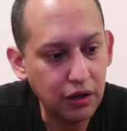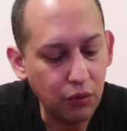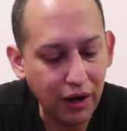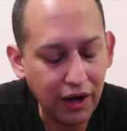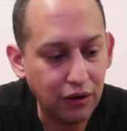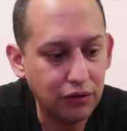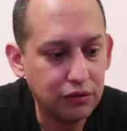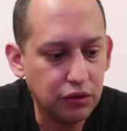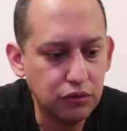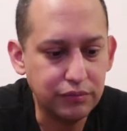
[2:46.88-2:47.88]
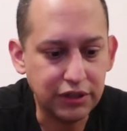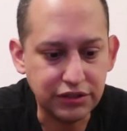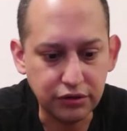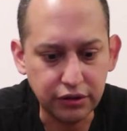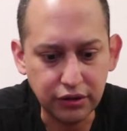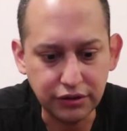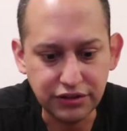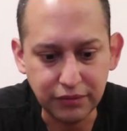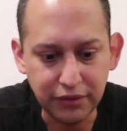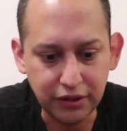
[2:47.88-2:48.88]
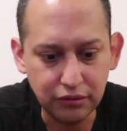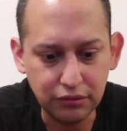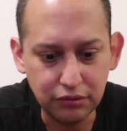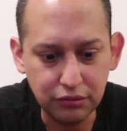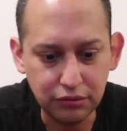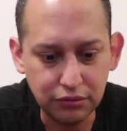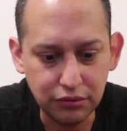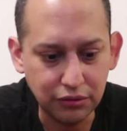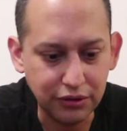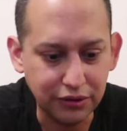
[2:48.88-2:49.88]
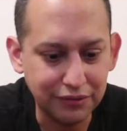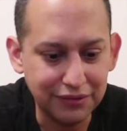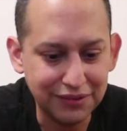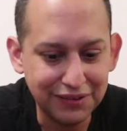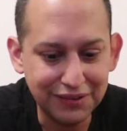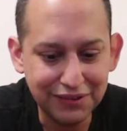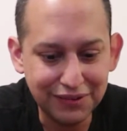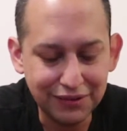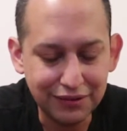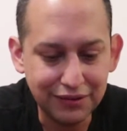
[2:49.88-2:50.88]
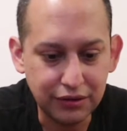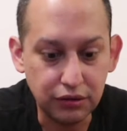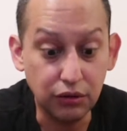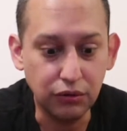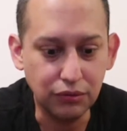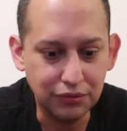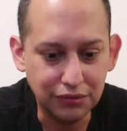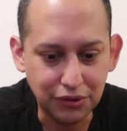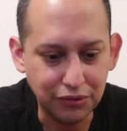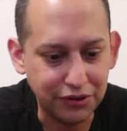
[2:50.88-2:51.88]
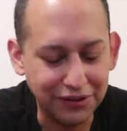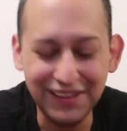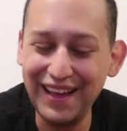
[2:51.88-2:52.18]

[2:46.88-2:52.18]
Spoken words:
Wow. Oh, I turned it on somehow. Okay. Oh, okay.